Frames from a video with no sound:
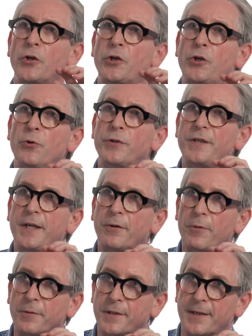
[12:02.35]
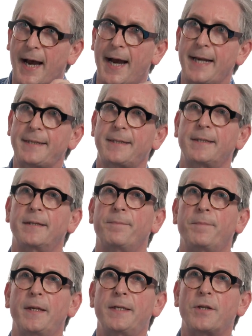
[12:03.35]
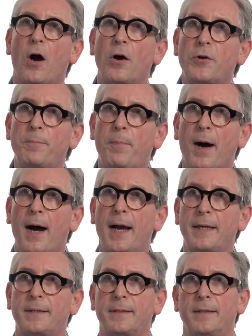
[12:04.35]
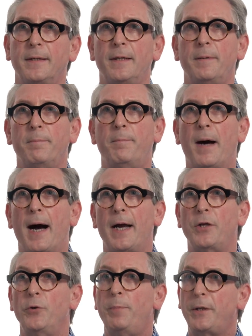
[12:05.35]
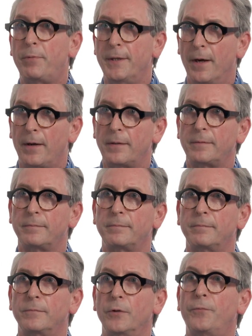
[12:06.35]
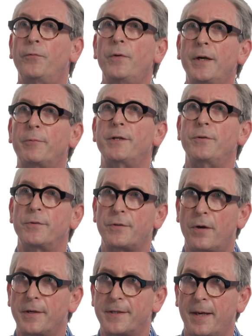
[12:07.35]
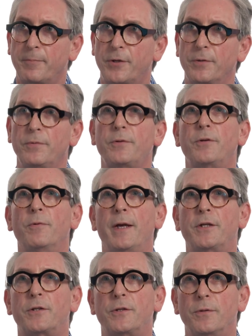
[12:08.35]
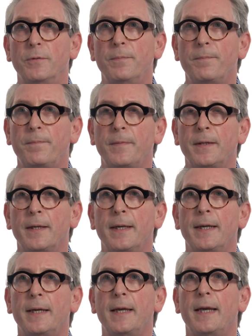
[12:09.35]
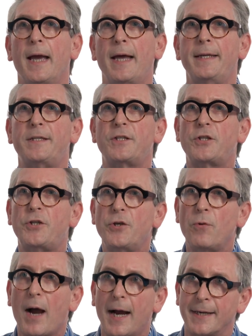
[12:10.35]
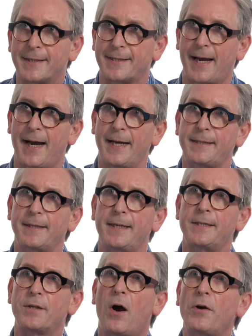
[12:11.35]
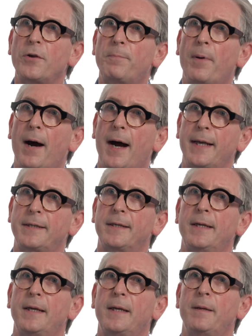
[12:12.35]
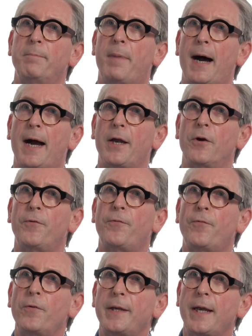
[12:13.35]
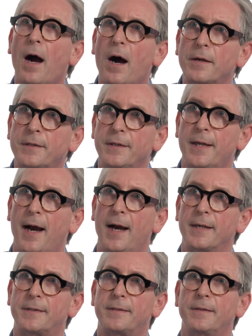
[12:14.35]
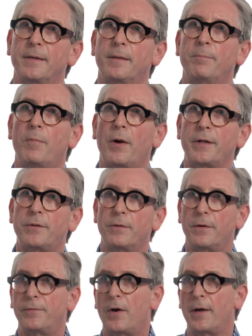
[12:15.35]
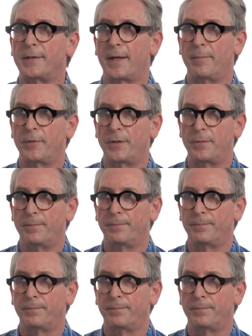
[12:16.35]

Q0 site is occupied by ubiquinol, the fully reduced coenzyme Q, QH2. And its Qi site is occupied by a fully oxidized molecule of coenzyme Q.